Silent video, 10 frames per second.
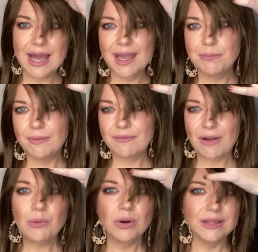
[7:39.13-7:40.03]
I, if
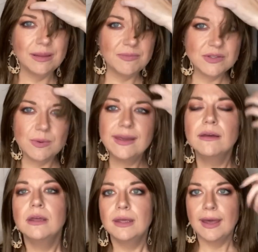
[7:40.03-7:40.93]
I were to keep this wig,
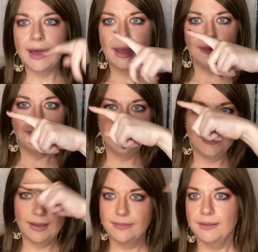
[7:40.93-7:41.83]
I
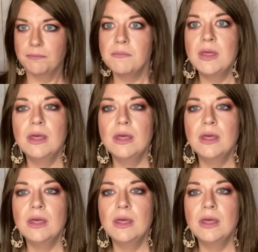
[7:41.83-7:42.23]
would cut them